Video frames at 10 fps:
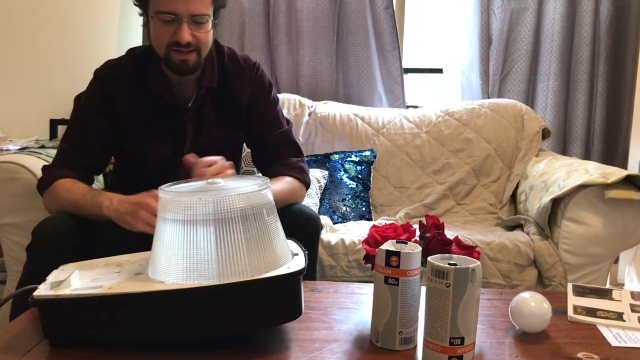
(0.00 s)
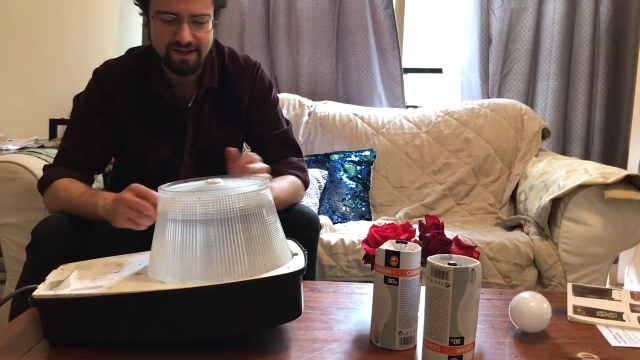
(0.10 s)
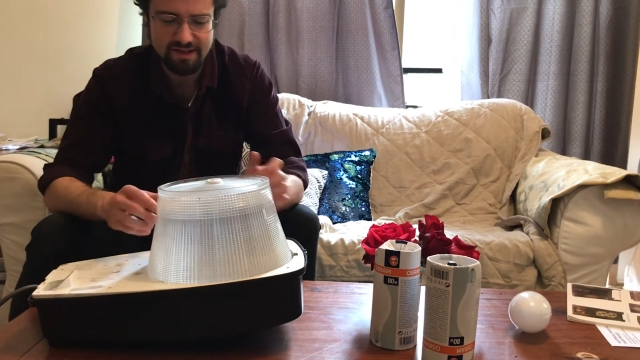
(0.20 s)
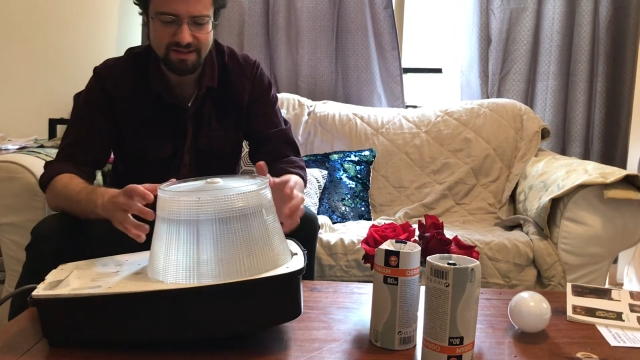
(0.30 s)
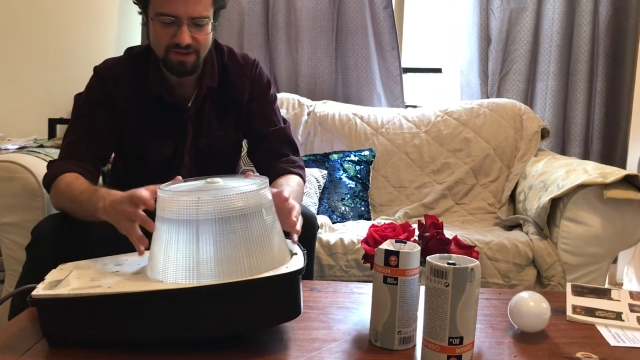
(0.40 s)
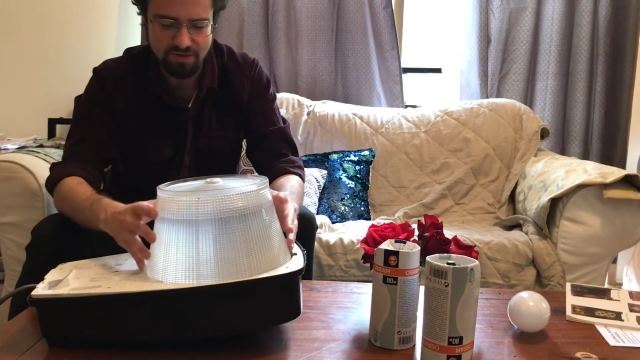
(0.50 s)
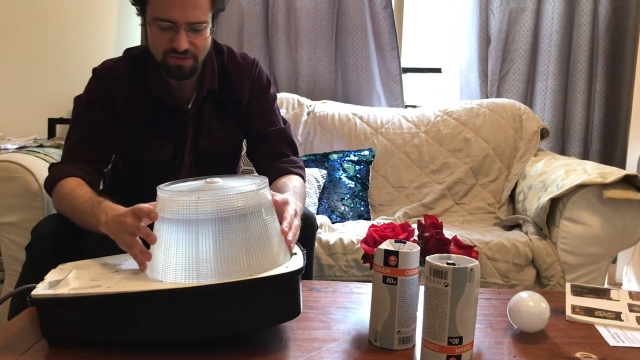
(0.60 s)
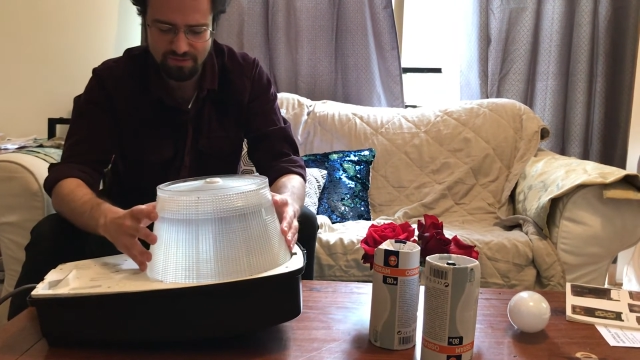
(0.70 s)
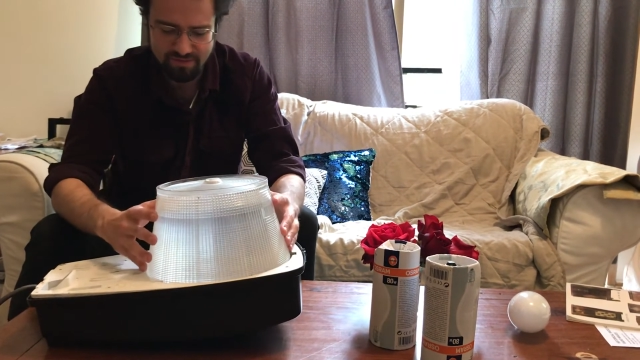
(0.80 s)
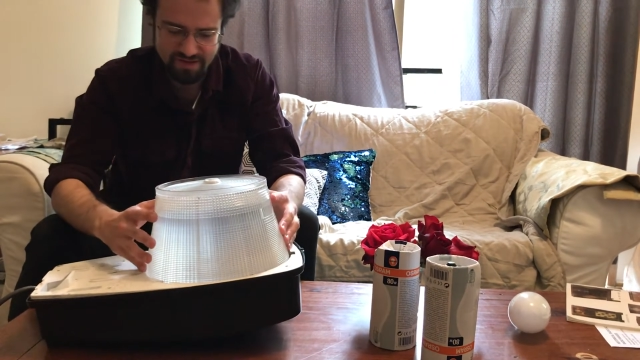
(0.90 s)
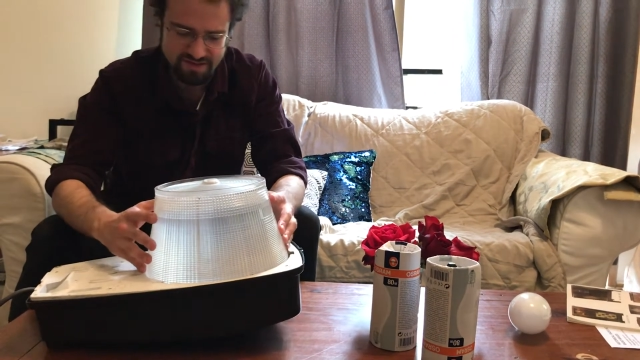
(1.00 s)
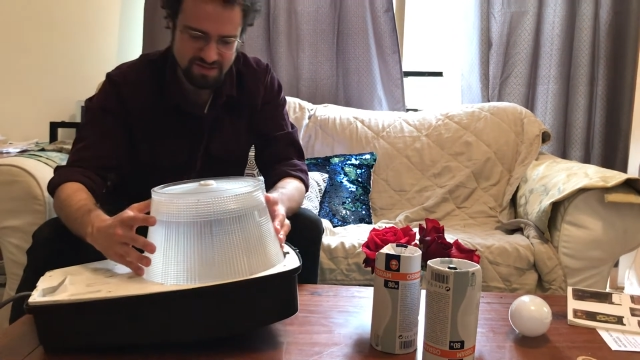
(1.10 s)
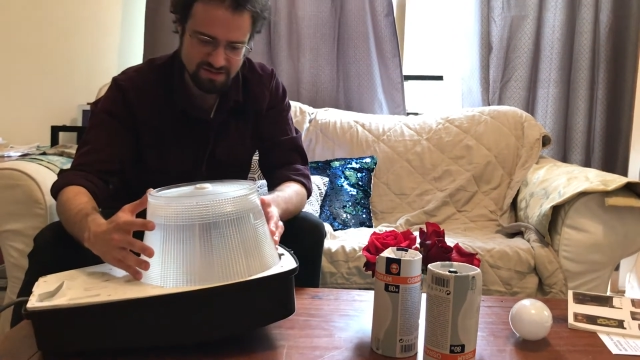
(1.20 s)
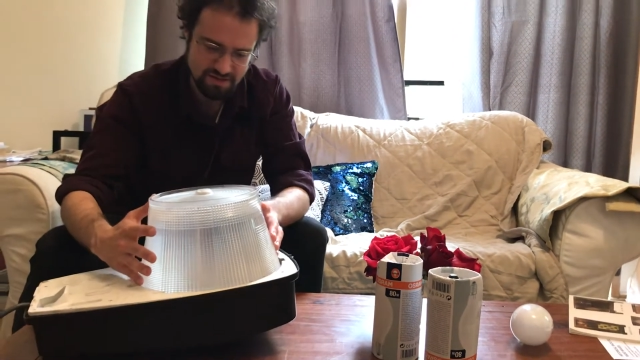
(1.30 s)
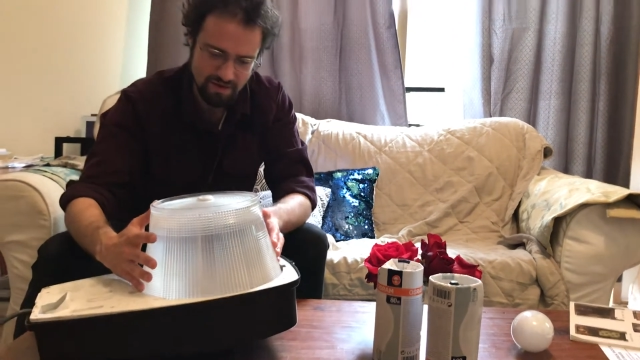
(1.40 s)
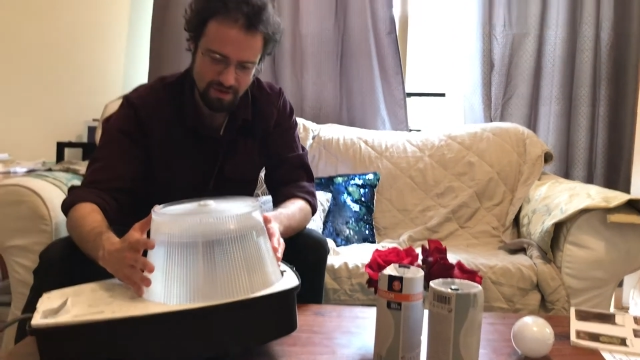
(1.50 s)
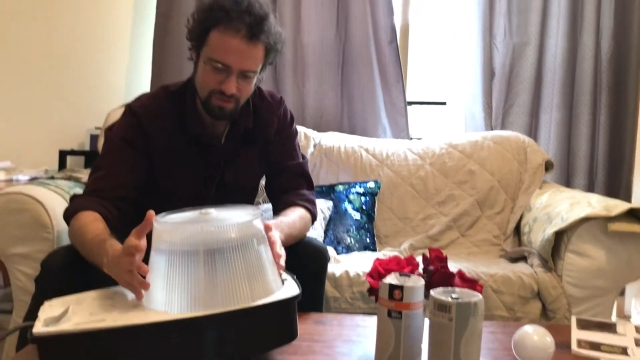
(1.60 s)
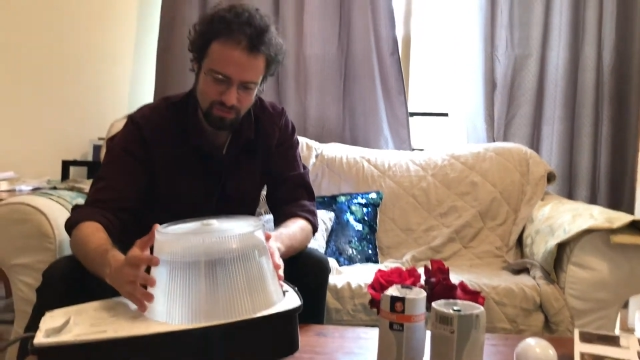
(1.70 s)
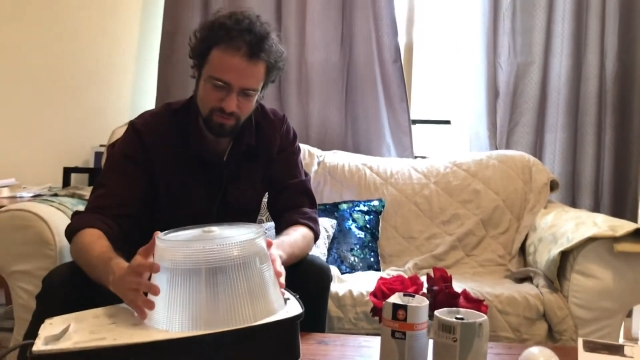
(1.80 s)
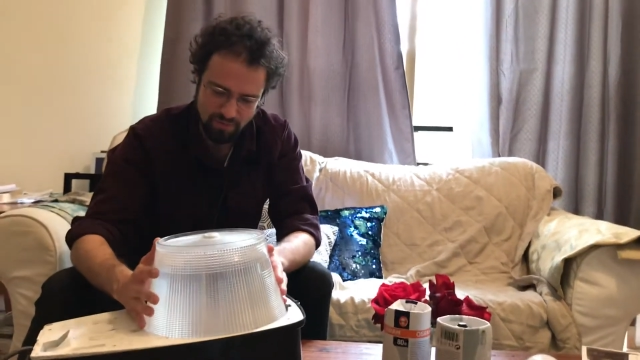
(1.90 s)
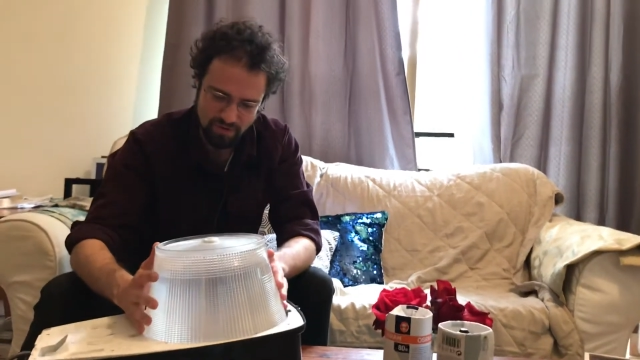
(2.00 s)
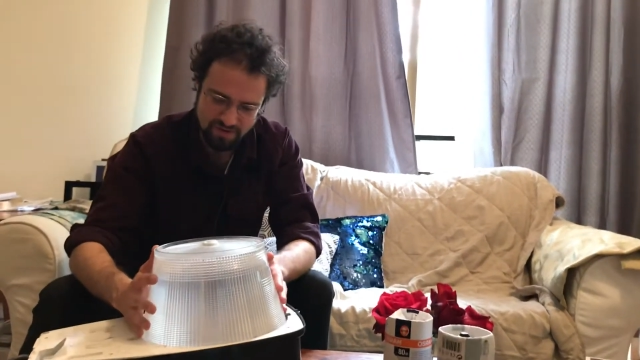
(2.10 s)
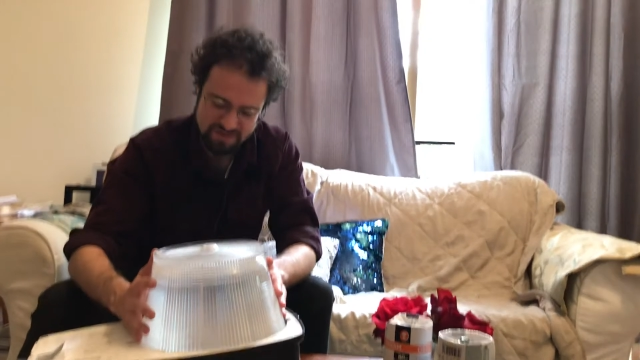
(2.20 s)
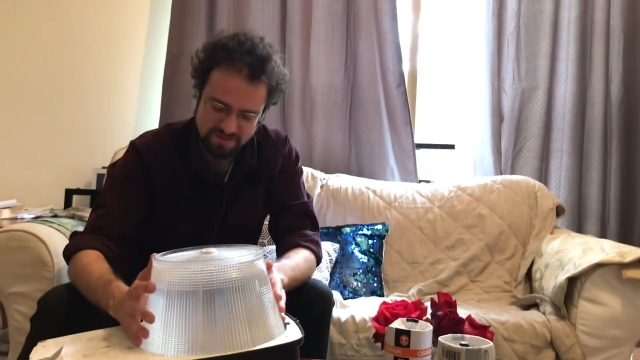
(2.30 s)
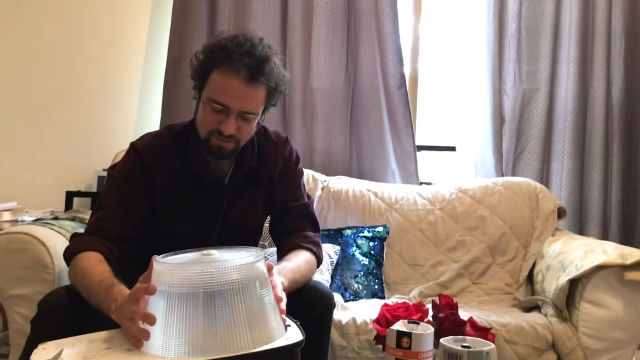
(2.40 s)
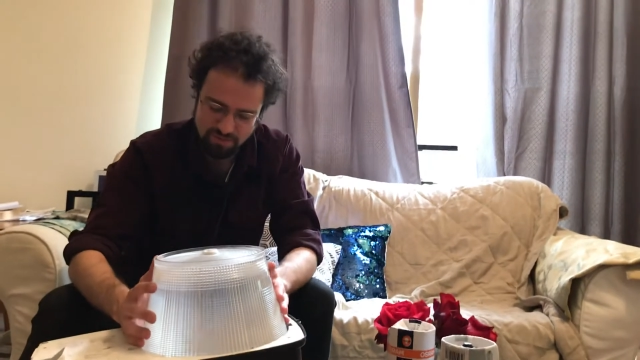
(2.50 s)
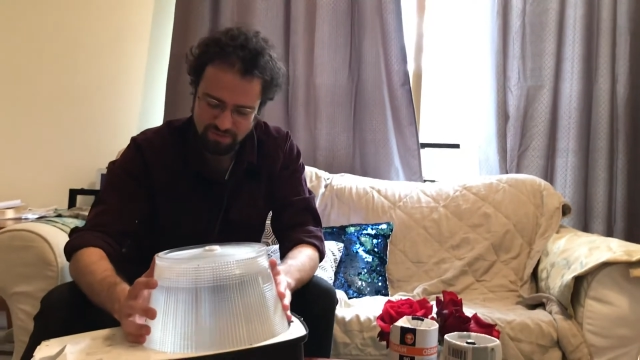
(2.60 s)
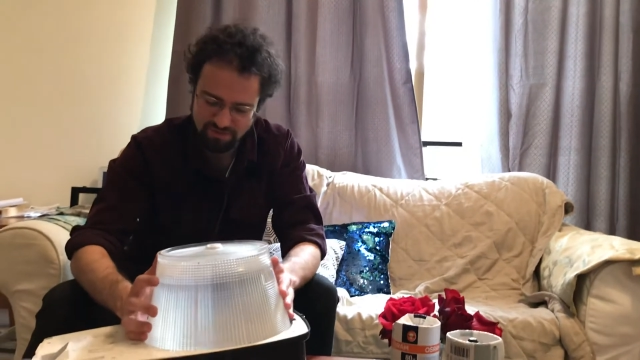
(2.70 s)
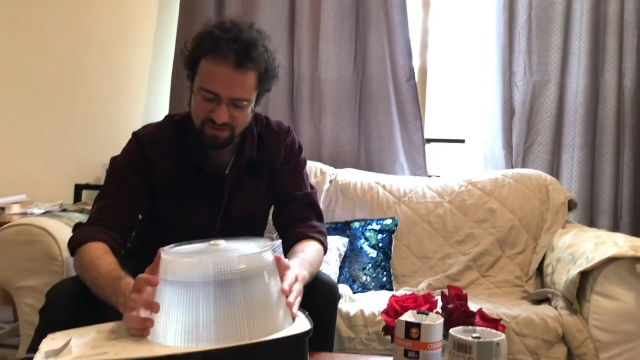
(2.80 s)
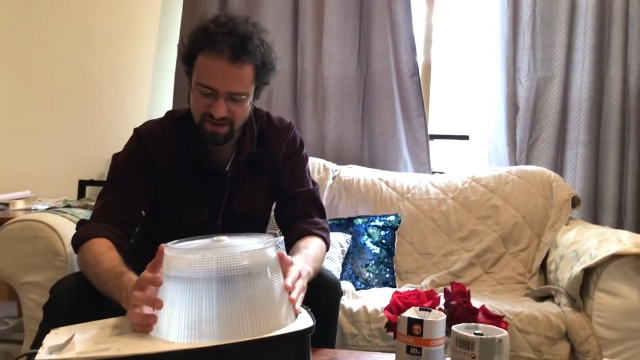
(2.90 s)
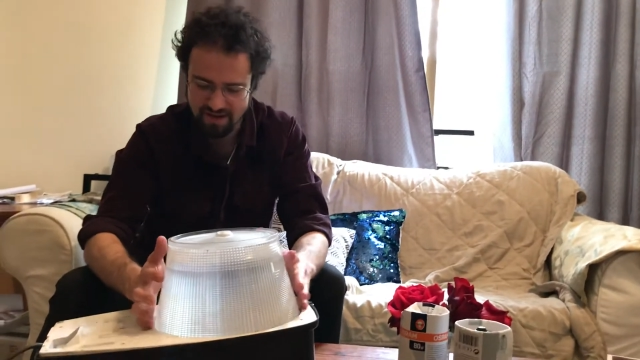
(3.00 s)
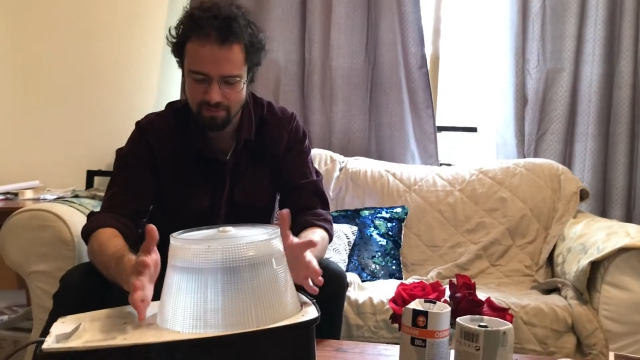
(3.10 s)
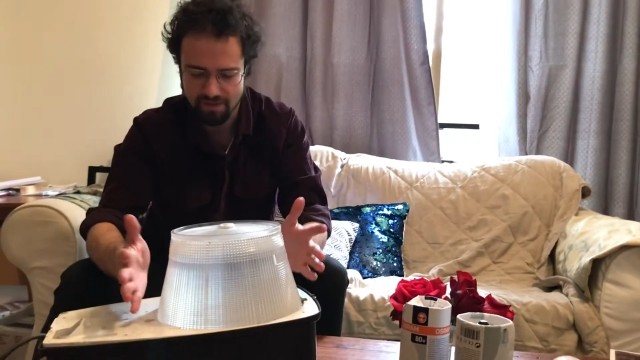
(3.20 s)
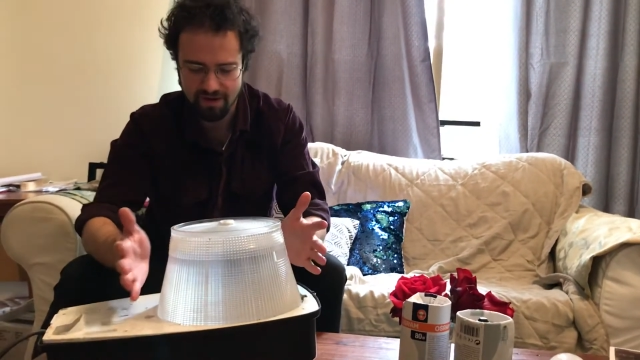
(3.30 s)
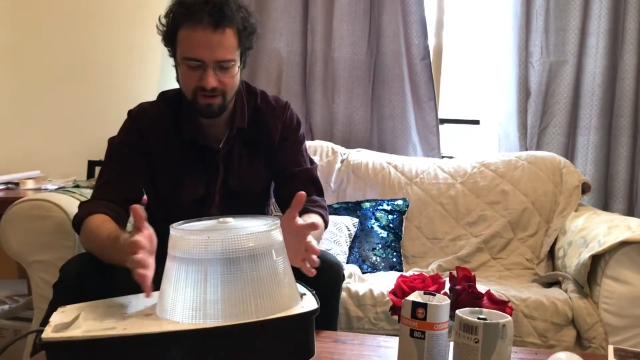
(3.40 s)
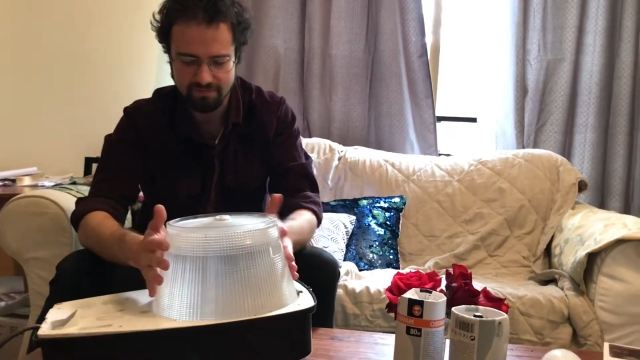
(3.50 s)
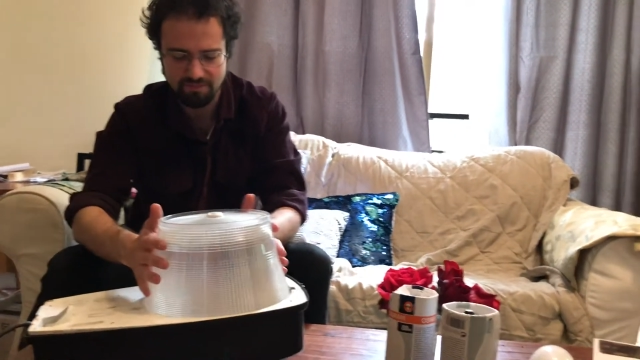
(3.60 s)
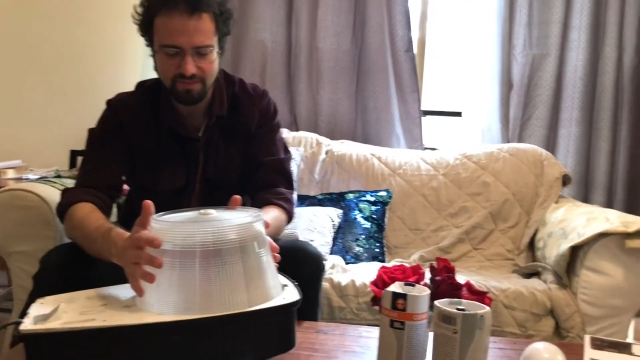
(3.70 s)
So I thought we might just do a bit of a take apart.